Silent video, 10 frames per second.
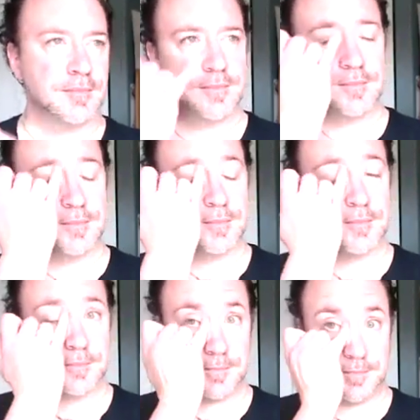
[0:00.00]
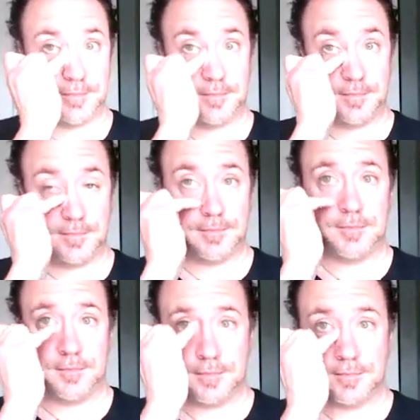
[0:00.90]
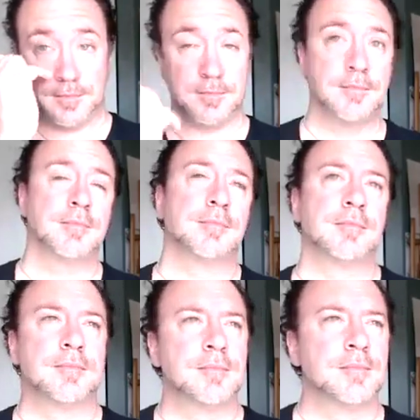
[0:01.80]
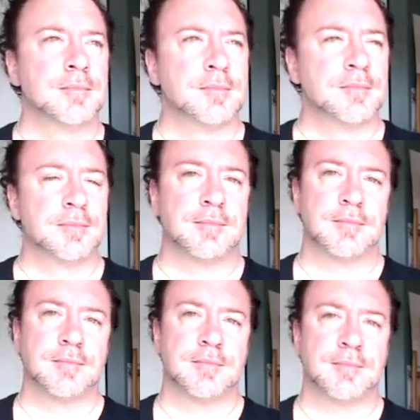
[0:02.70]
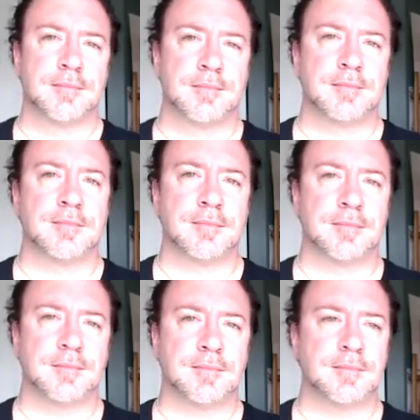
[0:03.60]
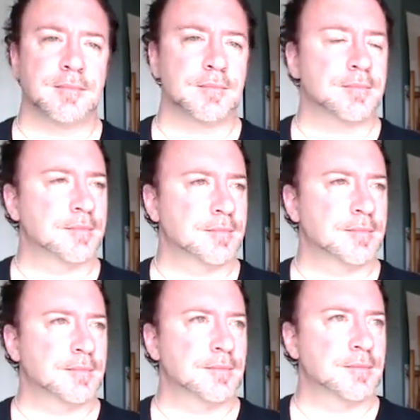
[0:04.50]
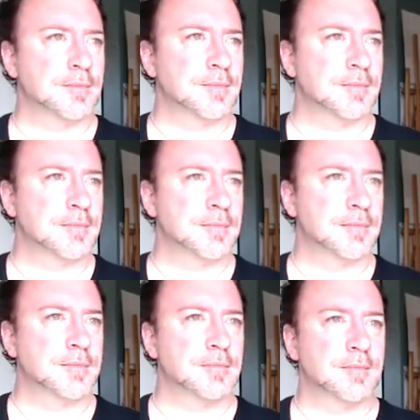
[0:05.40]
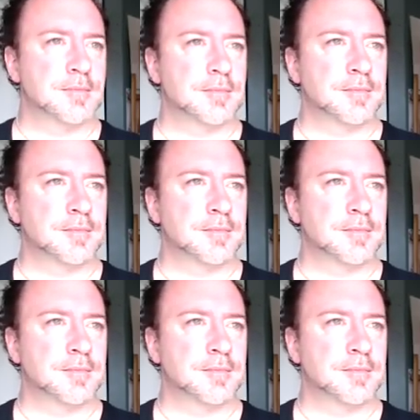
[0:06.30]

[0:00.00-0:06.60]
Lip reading: The person shown says nothing.